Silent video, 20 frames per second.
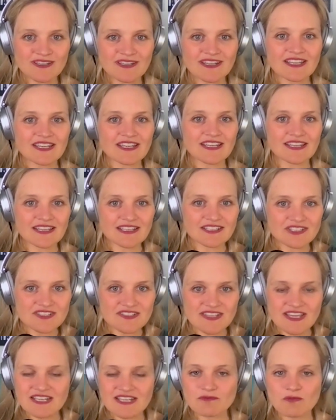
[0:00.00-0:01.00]
And just
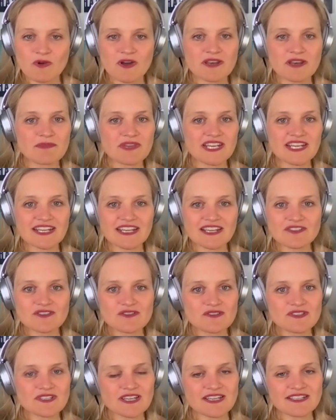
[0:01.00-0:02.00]
that 1 minute
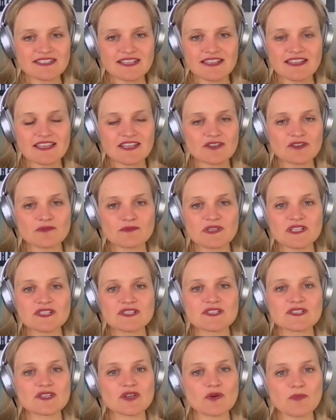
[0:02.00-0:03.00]
exercise, I think, could be
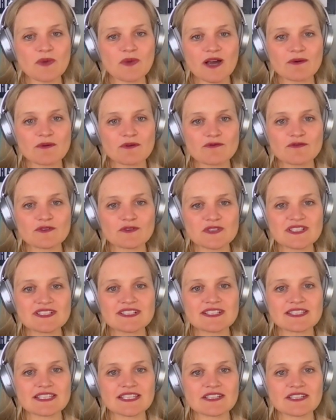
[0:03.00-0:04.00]
so powerful as
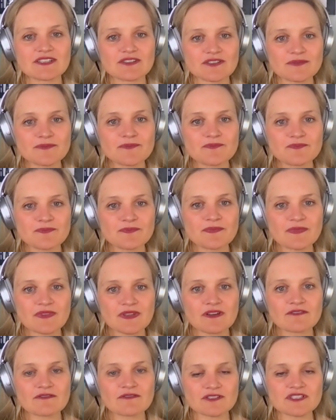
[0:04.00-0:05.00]
a leader of your